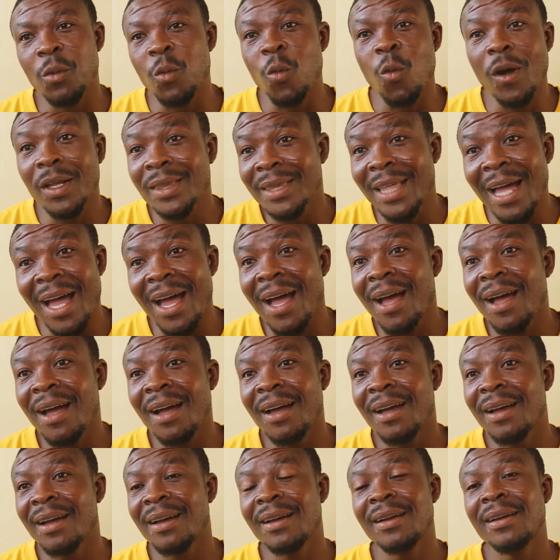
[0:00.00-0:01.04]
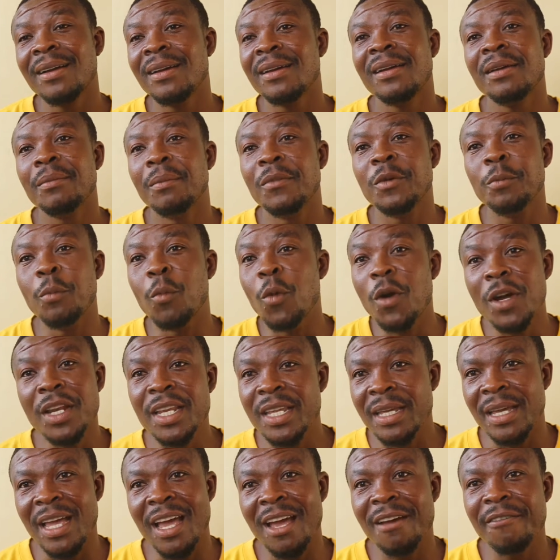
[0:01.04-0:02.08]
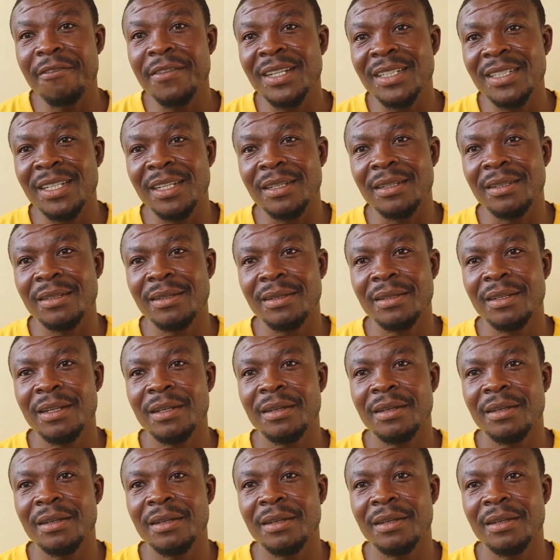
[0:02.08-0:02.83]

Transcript: water, money, everything.